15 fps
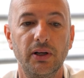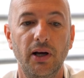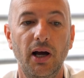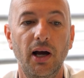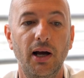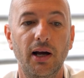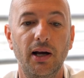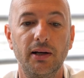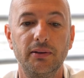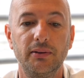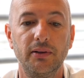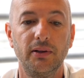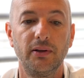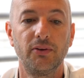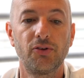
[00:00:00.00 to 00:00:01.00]
Her
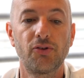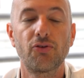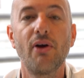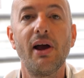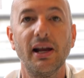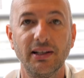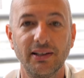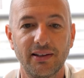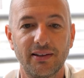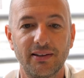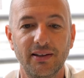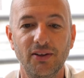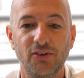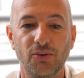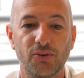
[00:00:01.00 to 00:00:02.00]

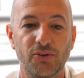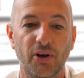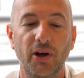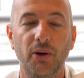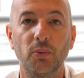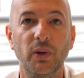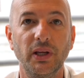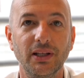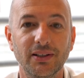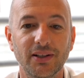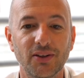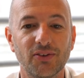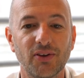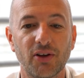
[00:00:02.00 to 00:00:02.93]
strength is also her weakness.